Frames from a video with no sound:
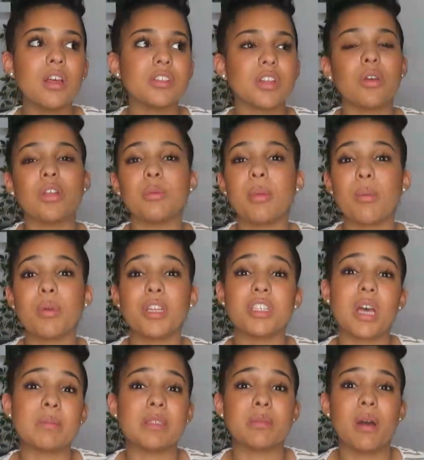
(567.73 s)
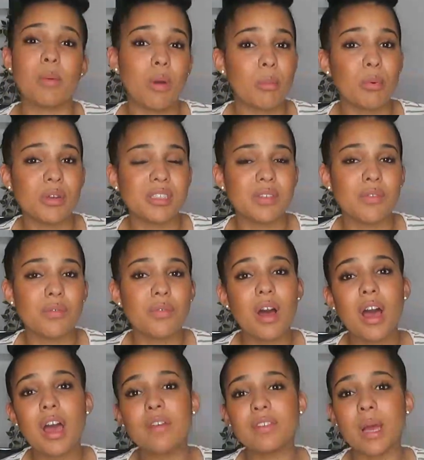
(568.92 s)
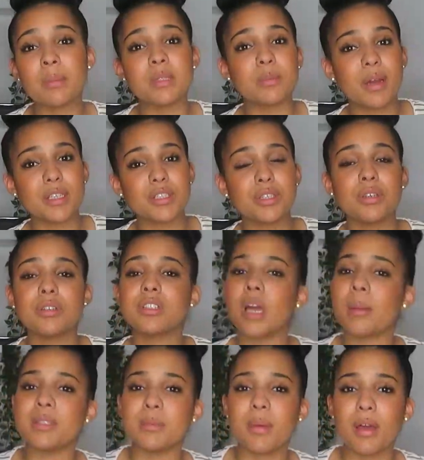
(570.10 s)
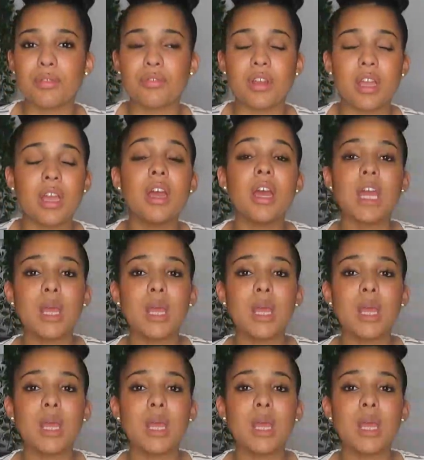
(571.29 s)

So you might want to times it by 1.75, times it by 2, times it by 3.